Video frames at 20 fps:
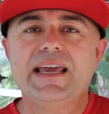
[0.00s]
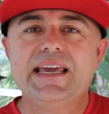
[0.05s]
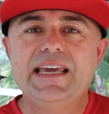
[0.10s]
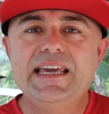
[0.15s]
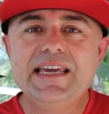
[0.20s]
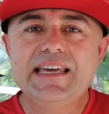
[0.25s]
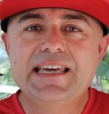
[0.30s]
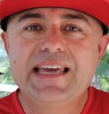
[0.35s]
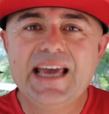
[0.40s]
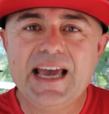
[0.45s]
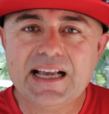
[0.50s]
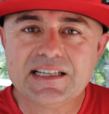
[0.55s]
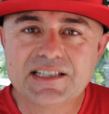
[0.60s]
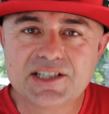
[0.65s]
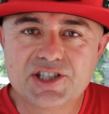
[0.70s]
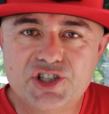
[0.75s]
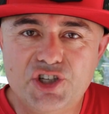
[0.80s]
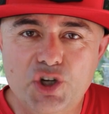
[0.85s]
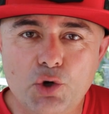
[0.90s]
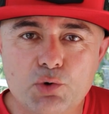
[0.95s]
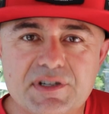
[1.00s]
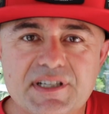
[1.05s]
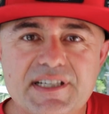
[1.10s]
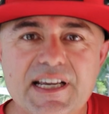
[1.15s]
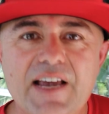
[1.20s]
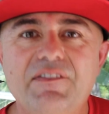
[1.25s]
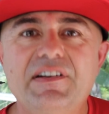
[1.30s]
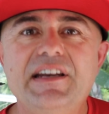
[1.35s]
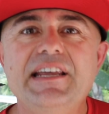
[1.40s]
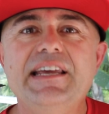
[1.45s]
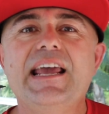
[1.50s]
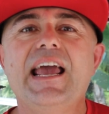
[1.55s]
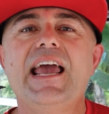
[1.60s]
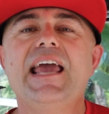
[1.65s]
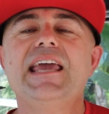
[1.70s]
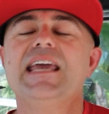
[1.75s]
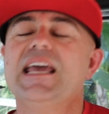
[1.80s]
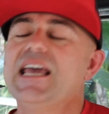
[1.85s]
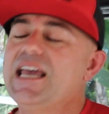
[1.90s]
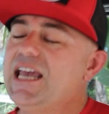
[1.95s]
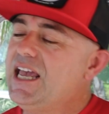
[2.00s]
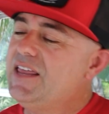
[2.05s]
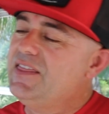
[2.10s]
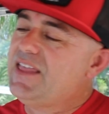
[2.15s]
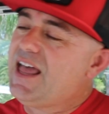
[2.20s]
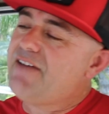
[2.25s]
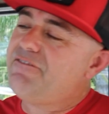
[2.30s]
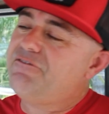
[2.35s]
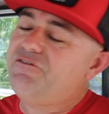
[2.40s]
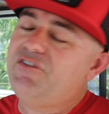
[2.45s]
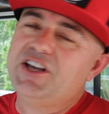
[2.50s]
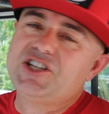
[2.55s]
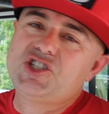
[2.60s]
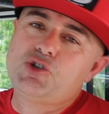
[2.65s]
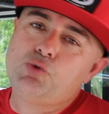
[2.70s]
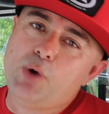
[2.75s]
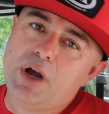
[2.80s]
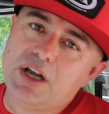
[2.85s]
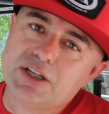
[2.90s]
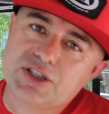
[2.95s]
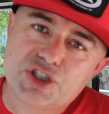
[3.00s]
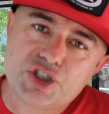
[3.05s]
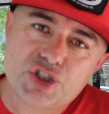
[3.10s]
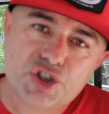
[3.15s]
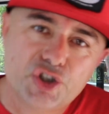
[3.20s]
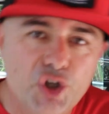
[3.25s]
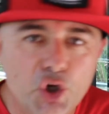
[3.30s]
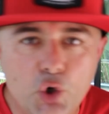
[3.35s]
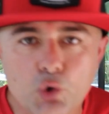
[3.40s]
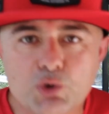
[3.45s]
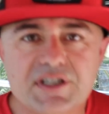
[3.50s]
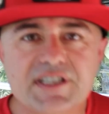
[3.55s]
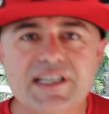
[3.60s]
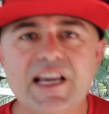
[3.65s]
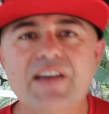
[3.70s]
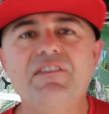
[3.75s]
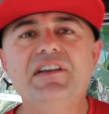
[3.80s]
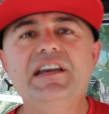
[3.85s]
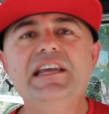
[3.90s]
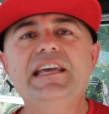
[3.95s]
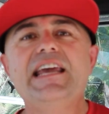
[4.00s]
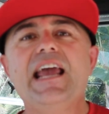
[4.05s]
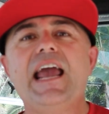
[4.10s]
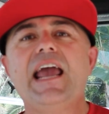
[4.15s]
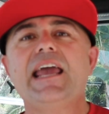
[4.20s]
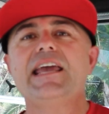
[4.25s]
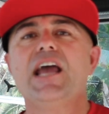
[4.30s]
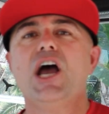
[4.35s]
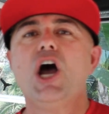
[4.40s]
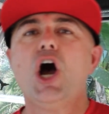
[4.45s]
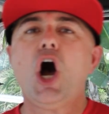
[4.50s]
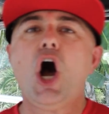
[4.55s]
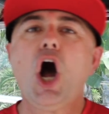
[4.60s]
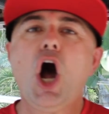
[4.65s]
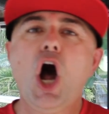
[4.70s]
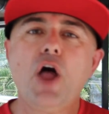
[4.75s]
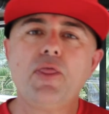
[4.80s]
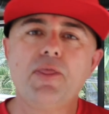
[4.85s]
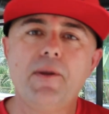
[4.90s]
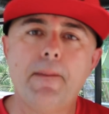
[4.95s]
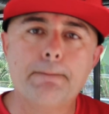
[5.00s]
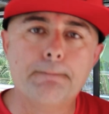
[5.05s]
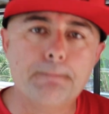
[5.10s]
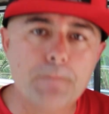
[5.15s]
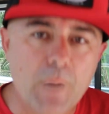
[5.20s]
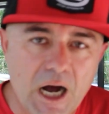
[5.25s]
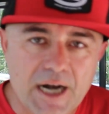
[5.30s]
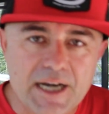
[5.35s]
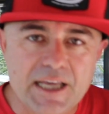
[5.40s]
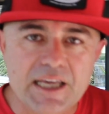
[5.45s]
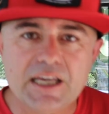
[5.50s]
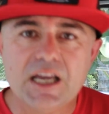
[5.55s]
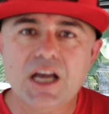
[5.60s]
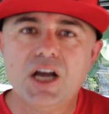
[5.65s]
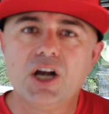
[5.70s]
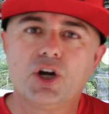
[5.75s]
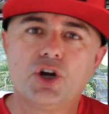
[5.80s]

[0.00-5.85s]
He guessed 278, and that fish was 278 on the money.